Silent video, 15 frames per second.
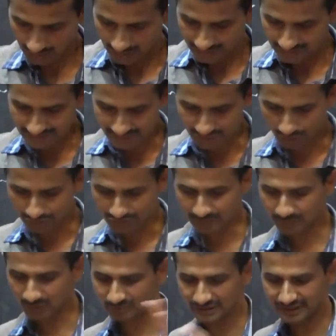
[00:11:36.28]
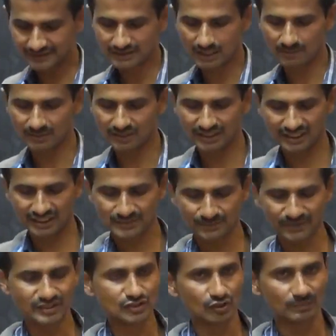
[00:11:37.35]
He's drawing from the example and
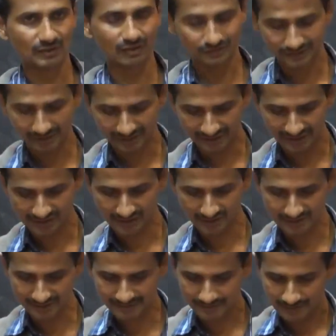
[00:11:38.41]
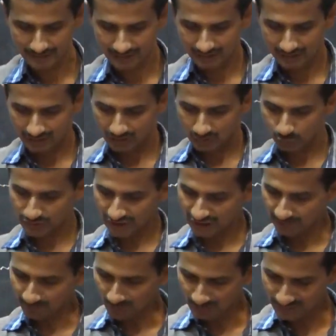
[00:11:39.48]
experience of other nations. With the
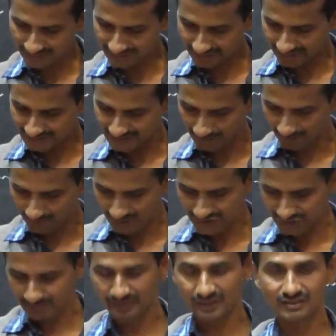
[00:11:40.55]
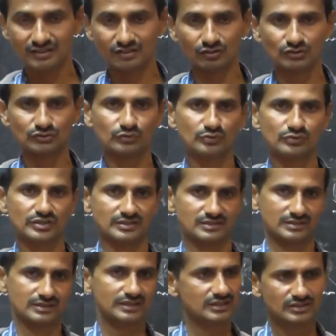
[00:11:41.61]
help of that example, he made the
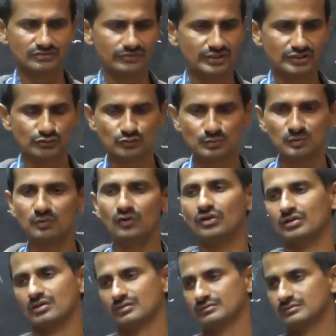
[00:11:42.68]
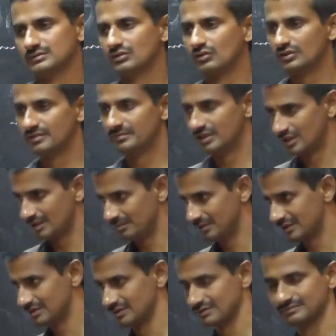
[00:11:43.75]
constitutions. It is very useful for Dr. B.R.
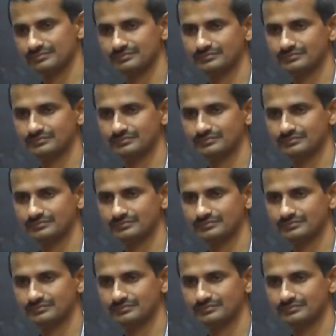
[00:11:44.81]
Ambedkar.